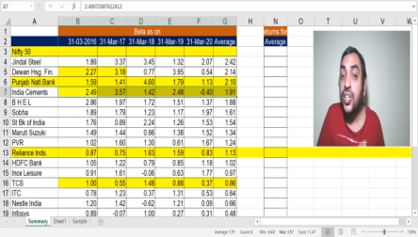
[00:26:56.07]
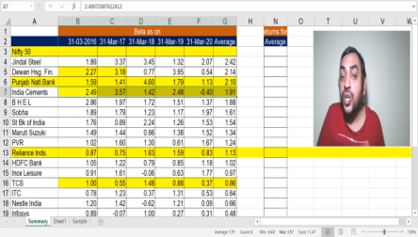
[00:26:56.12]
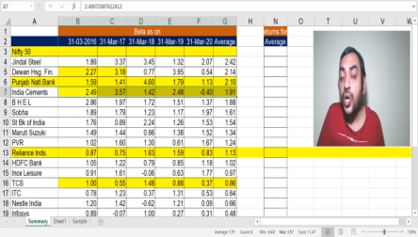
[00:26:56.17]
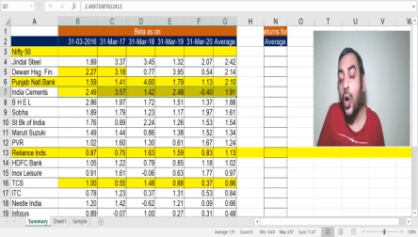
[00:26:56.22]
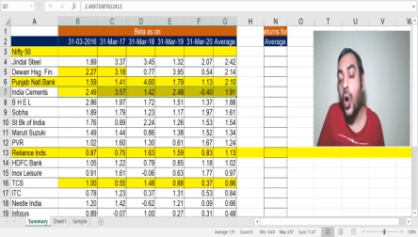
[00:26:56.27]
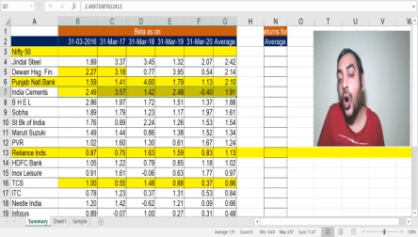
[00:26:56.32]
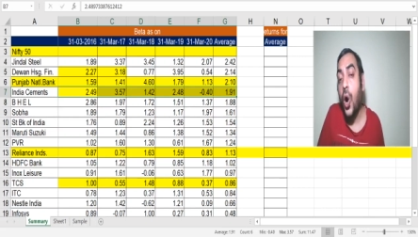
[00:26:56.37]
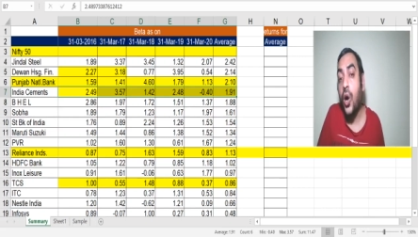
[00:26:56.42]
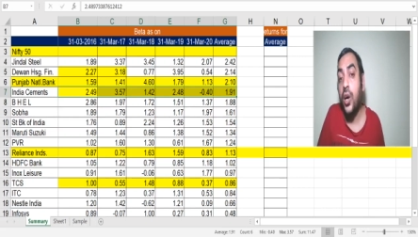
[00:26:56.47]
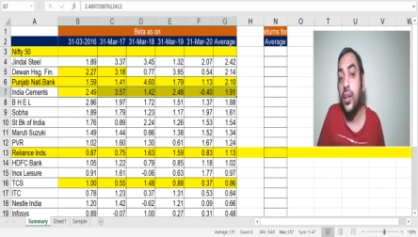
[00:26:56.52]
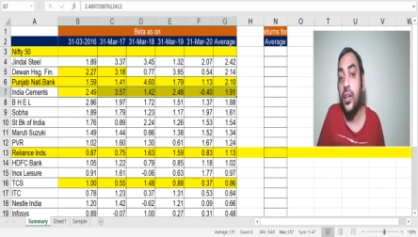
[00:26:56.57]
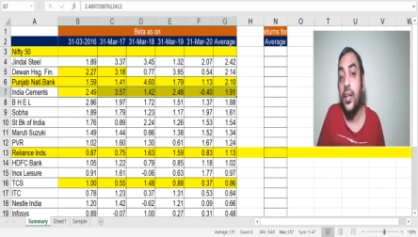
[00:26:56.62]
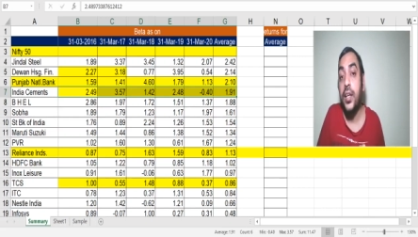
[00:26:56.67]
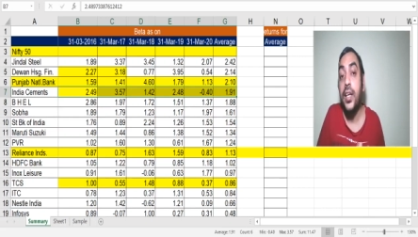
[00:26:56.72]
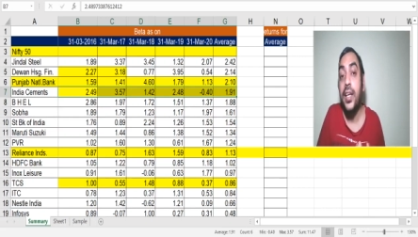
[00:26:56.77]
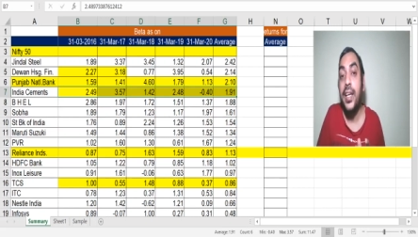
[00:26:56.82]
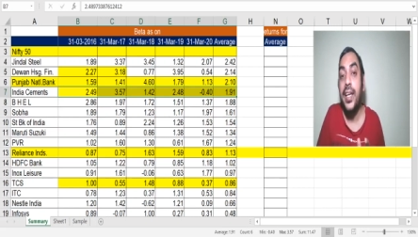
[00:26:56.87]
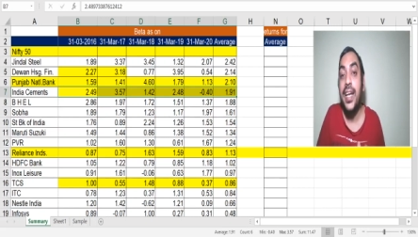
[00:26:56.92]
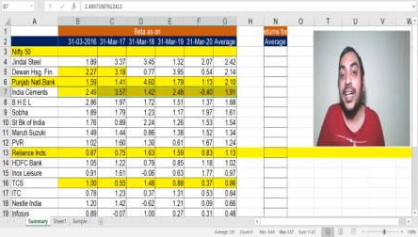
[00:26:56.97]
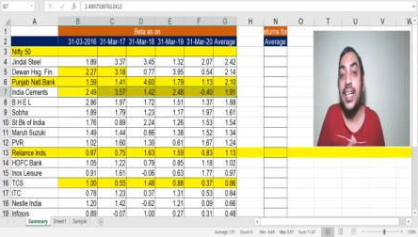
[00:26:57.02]
or
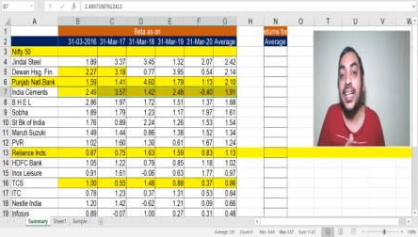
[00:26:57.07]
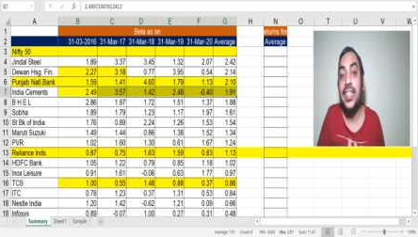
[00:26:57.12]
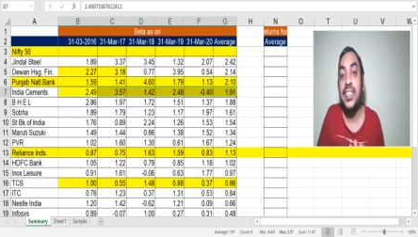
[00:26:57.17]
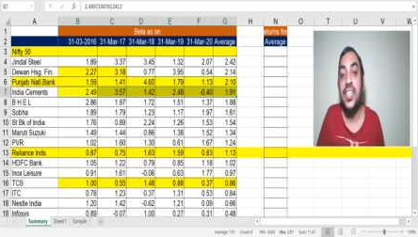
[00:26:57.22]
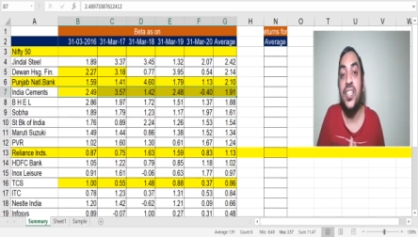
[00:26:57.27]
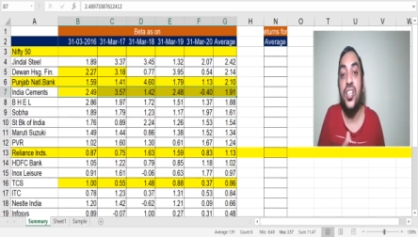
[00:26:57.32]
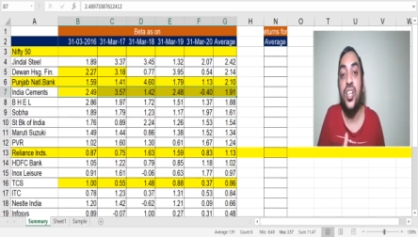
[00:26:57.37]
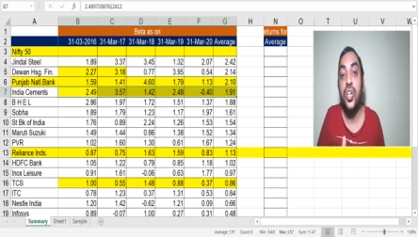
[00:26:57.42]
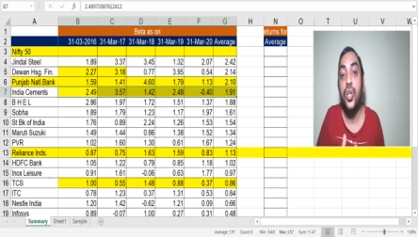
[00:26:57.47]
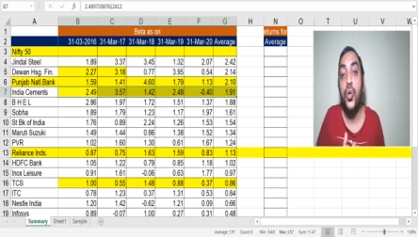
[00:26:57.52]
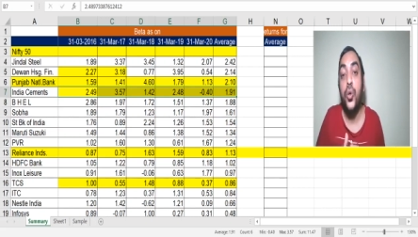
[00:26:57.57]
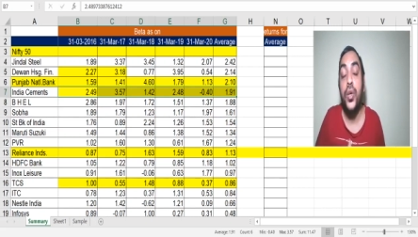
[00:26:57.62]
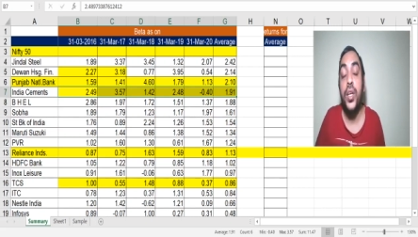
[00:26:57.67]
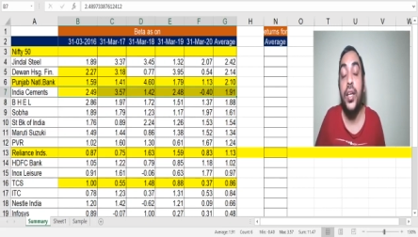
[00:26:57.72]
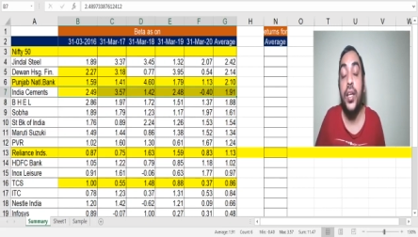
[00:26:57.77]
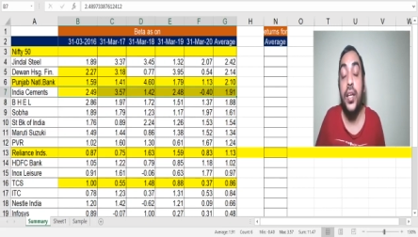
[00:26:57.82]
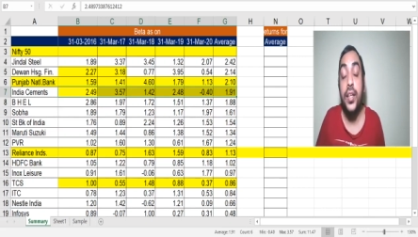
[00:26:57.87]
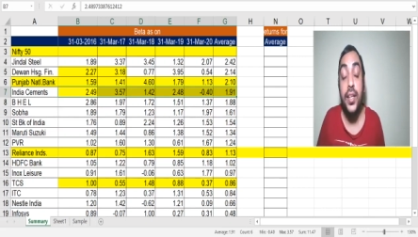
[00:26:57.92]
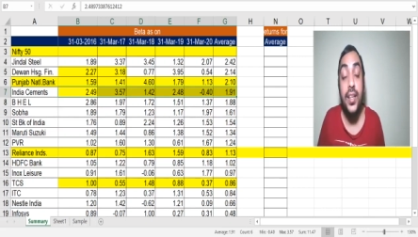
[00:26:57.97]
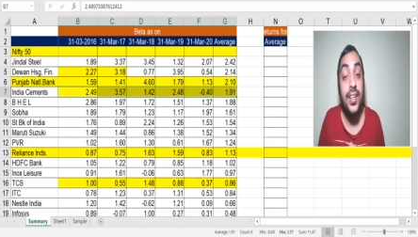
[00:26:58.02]
it is
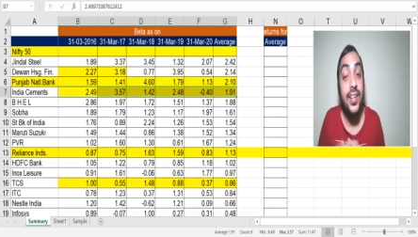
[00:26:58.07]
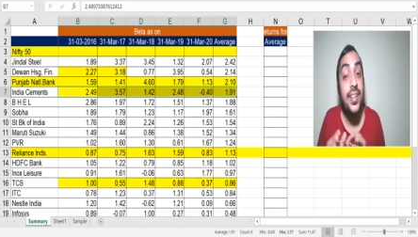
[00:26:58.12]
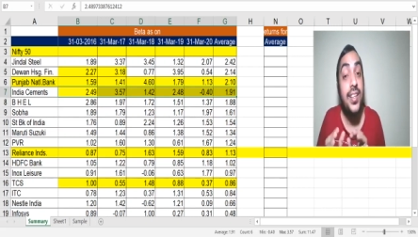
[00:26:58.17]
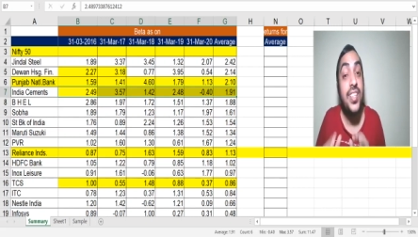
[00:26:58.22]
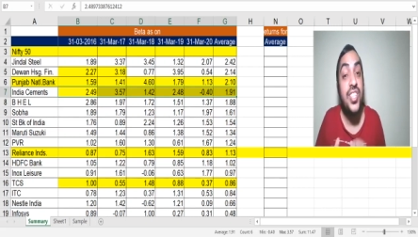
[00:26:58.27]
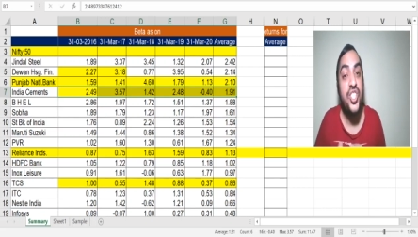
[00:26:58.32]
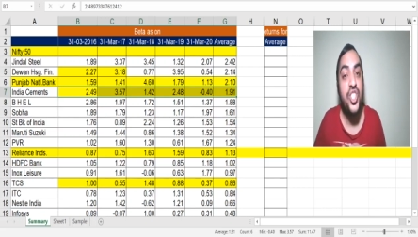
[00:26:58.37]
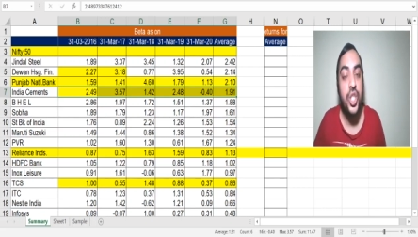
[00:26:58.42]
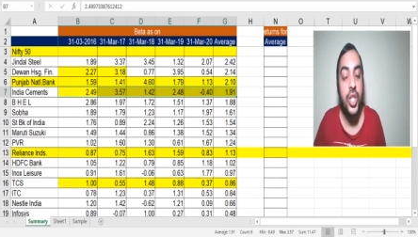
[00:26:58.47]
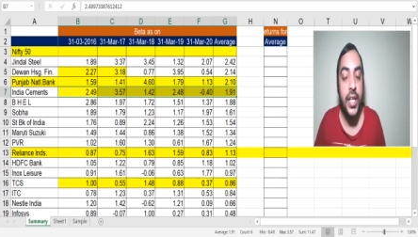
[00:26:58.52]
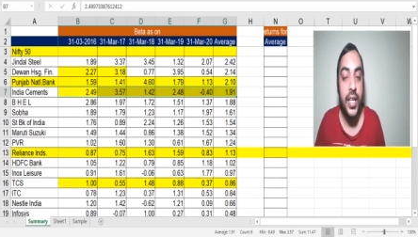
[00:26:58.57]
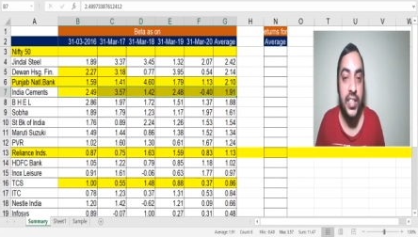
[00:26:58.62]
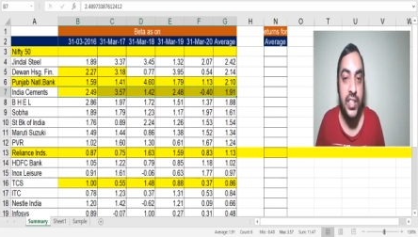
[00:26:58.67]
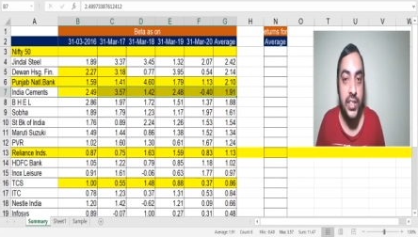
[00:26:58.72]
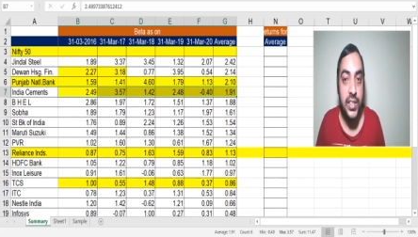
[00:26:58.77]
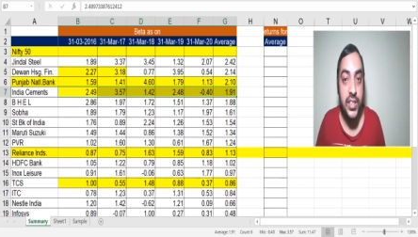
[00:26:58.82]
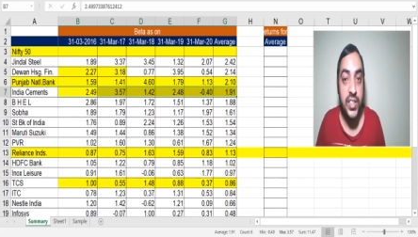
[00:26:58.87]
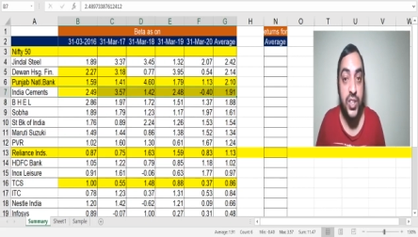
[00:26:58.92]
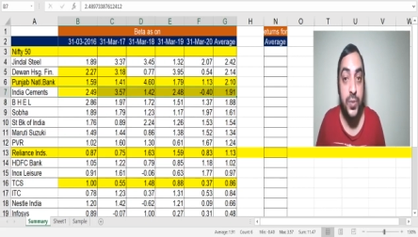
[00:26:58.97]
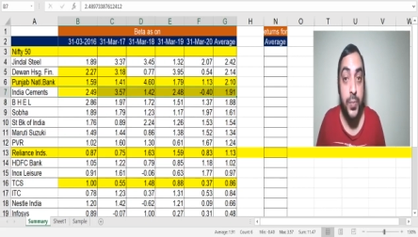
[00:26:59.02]
undergoing any
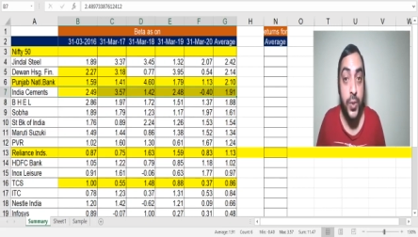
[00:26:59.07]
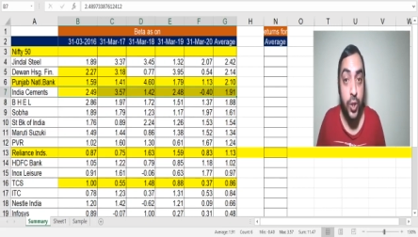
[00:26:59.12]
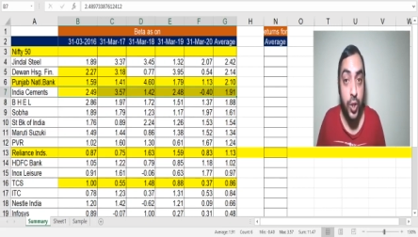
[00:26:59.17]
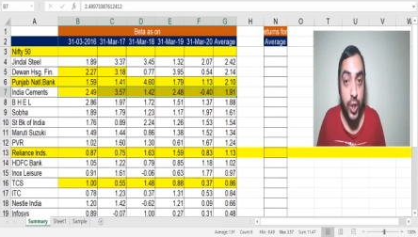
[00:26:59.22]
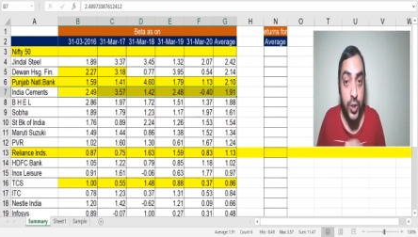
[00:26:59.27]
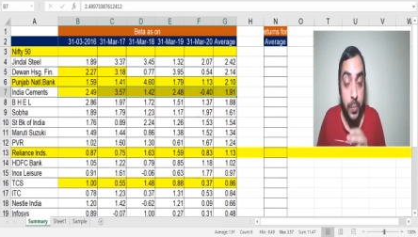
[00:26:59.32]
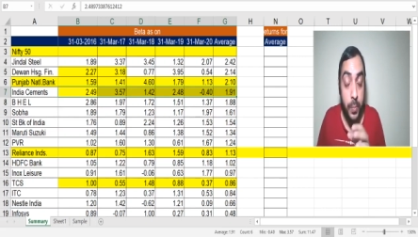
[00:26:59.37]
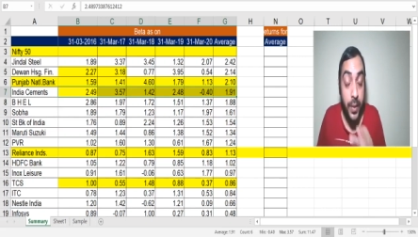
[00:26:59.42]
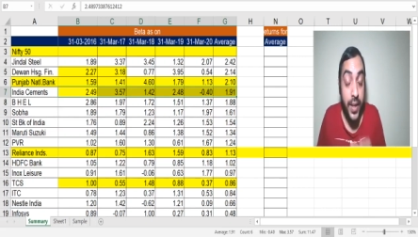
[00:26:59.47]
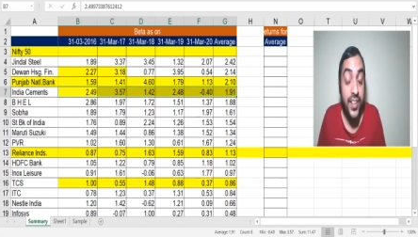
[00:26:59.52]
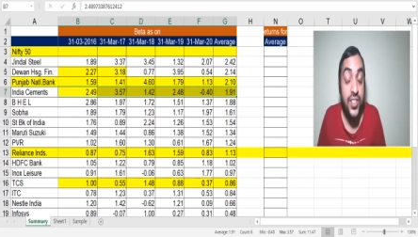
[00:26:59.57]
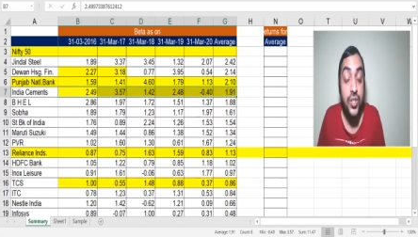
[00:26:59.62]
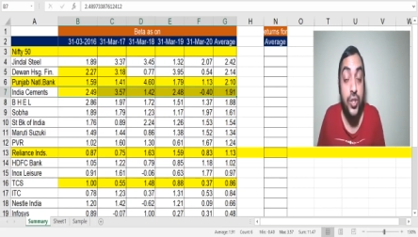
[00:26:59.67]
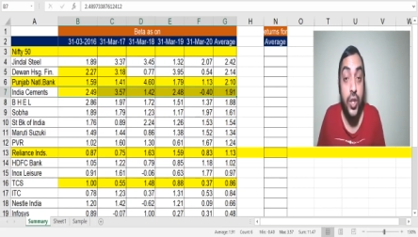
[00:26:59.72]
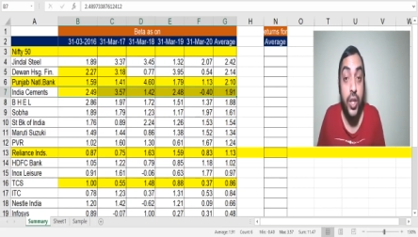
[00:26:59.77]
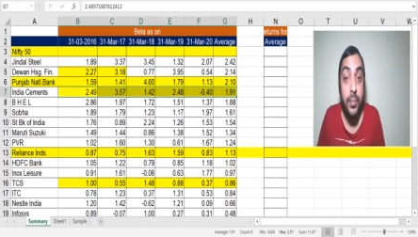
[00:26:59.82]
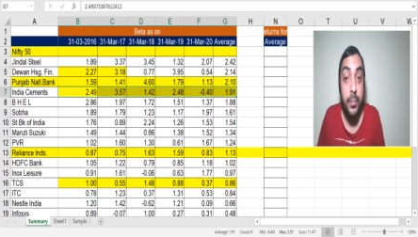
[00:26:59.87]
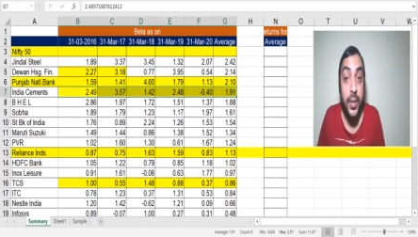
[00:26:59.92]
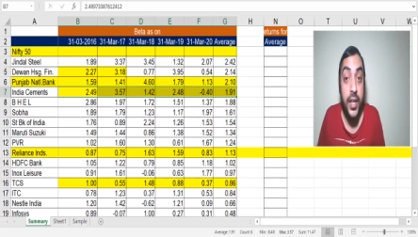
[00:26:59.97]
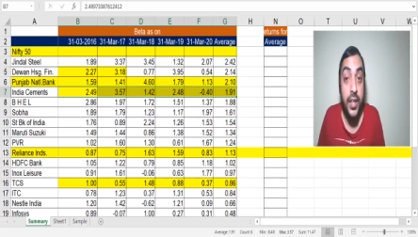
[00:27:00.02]
changes, because based
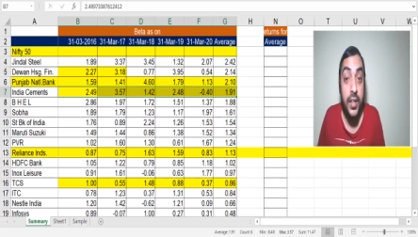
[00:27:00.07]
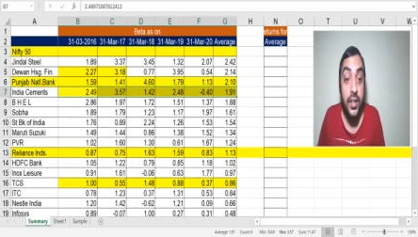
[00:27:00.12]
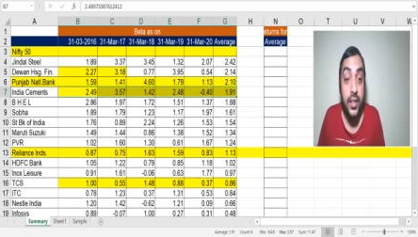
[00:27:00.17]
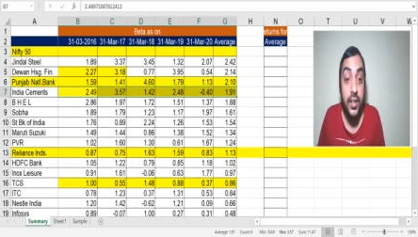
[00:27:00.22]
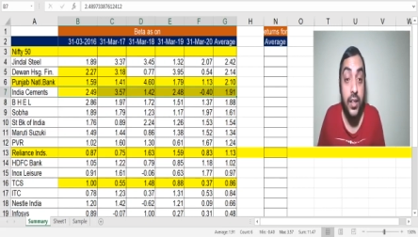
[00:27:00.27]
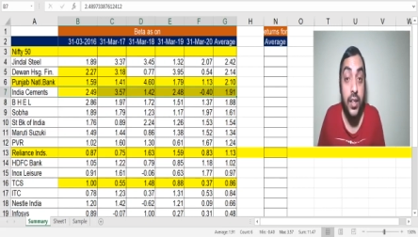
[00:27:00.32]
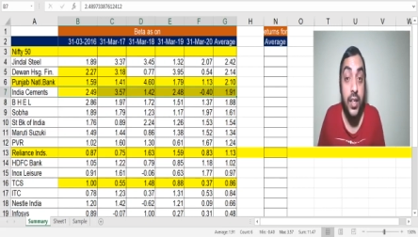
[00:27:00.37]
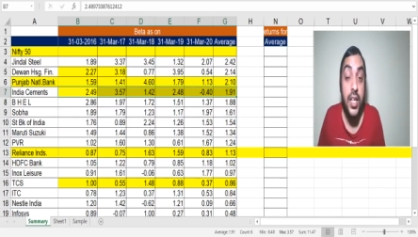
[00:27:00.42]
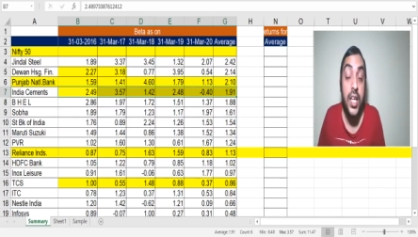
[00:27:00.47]
on beta